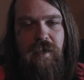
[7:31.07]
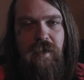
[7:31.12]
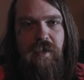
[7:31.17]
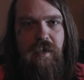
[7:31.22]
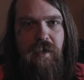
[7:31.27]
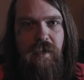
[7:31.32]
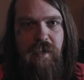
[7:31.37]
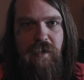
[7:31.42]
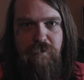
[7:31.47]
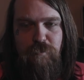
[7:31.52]

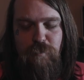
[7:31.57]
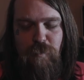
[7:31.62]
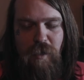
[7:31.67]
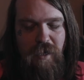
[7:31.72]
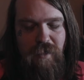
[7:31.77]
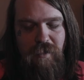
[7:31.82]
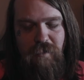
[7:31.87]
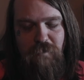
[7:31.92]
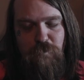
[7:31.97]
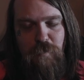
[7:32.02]

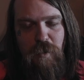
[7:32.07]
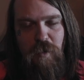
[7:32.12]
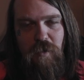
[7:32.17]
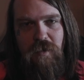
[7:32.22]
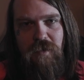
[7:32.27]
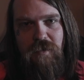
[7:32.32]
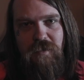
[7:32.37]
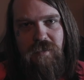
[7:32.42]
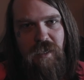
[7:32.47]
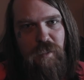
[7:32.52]
I love
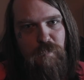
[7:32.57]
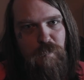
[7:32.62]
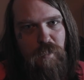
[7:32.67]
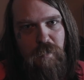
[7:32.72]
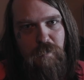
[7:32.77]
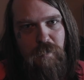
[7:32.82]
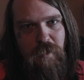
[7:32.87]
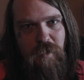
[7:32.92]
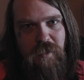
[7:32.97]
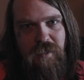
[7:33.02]
bokeh. Take me
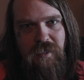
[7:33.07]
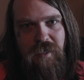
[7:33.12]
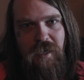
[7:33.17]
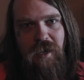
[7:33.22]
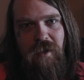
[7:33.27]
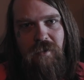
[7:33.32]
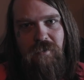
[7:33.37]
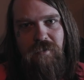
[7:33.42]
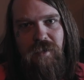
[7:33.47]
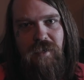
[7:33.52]
to bokeh
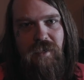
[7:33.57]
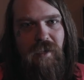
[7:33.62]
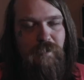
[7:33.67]
town.